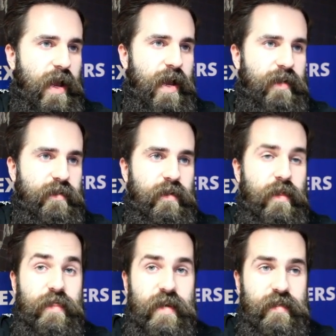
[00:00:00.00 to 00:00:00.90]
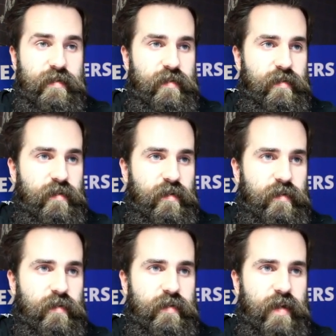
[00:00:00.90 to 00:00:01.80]
at this
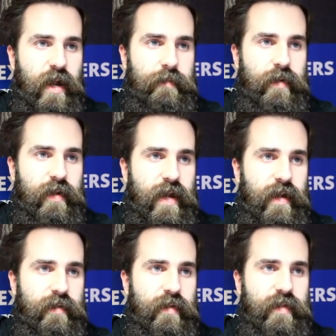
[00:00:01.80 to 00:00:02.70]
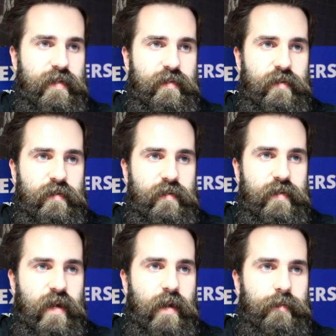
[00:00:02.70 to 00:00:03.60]
certain time and at this certain
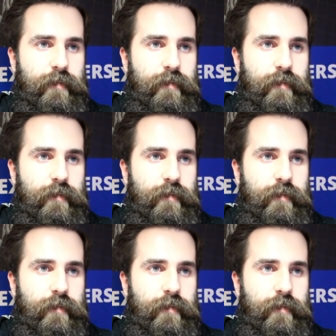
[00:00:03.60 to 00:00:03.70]
time.